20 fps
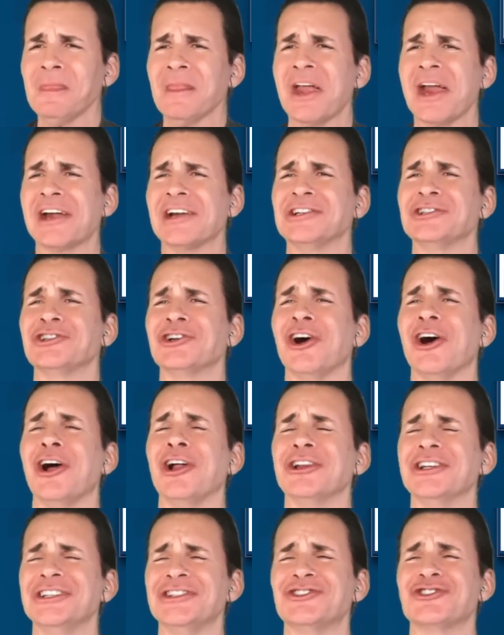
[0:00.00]
They can
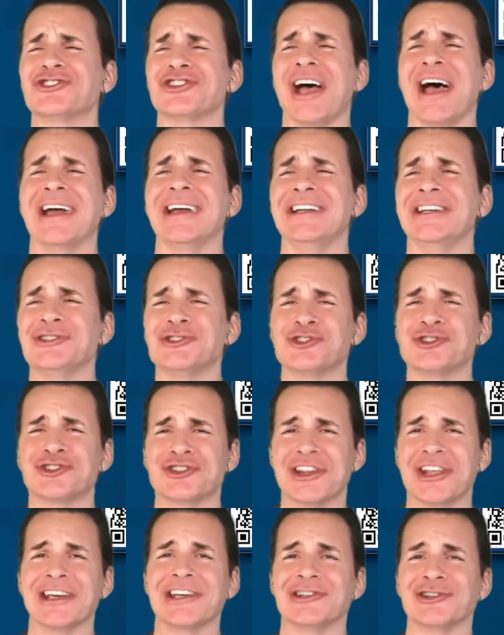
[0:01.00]
call it science.
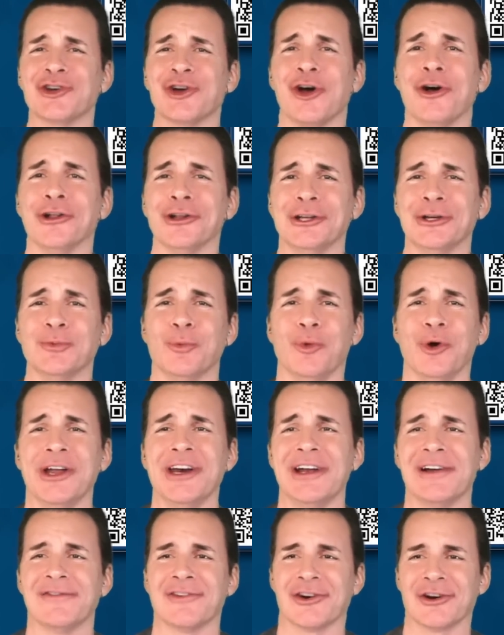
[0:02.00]
They can call it
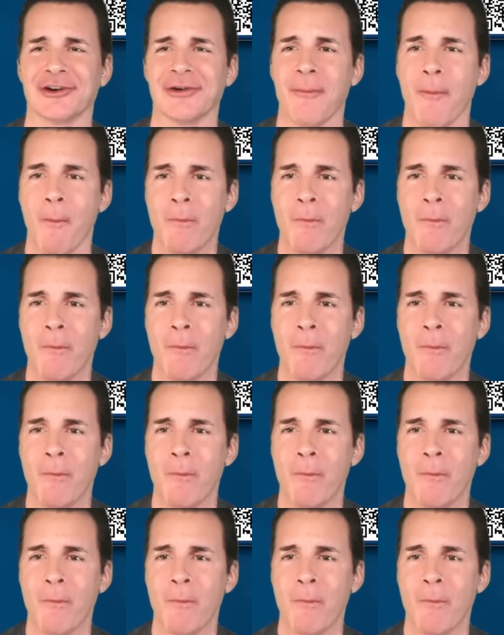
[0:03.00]
whatever.